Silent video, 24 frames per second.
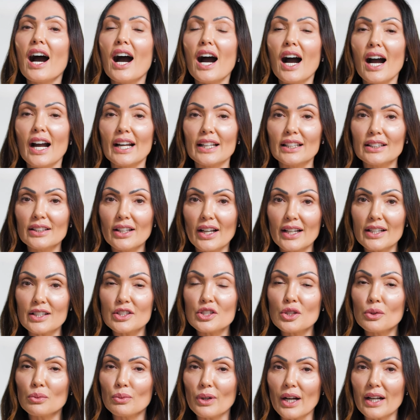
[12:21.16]
I like
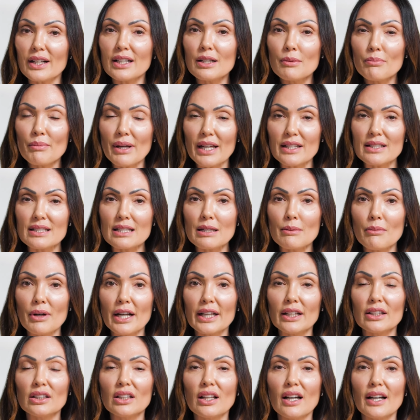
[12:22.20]
to recommend to
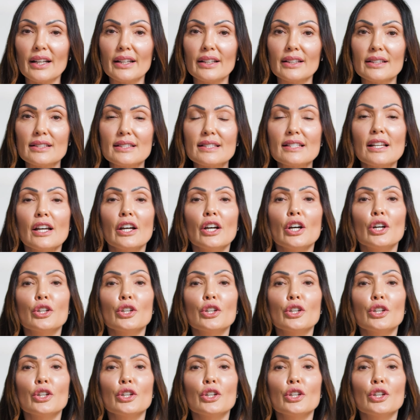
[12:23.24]
my clients